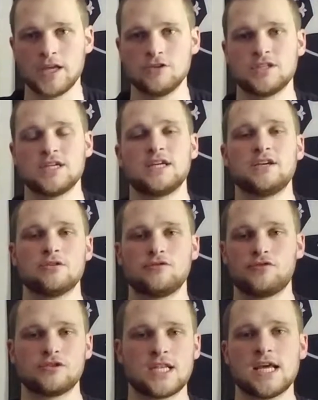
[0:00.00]
use it either
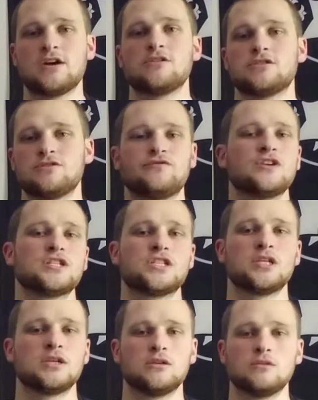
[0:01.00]
for snares or
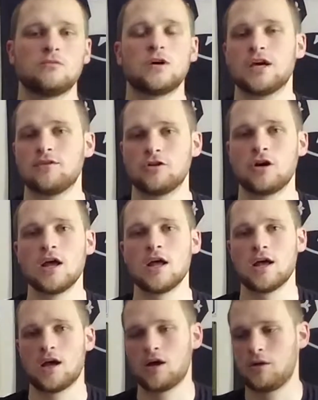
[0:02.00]
fishing or whatever.
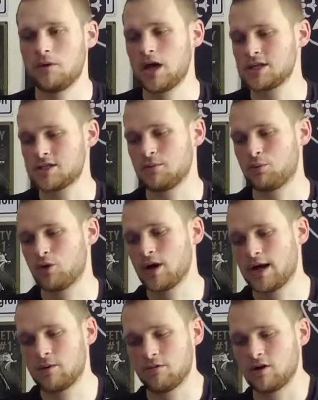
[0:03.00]
At some
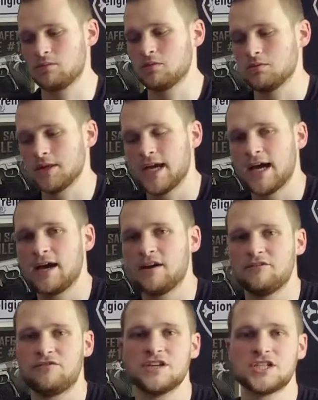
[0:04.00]
point, I'll probably
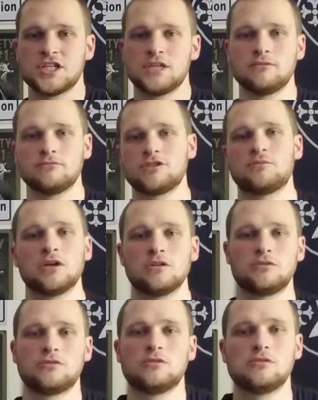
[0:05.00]
add a small
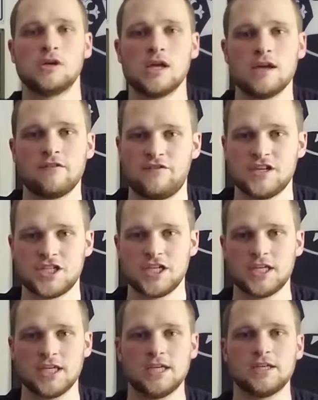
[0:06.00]
little
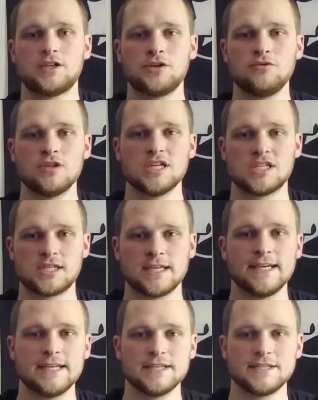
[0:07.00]
fishing kit to
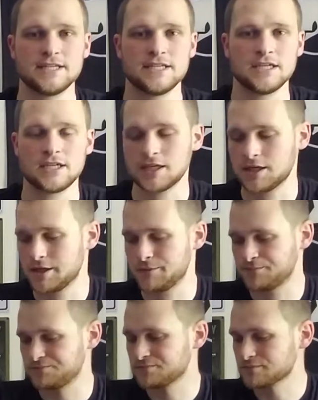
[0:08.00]
this EDC kit.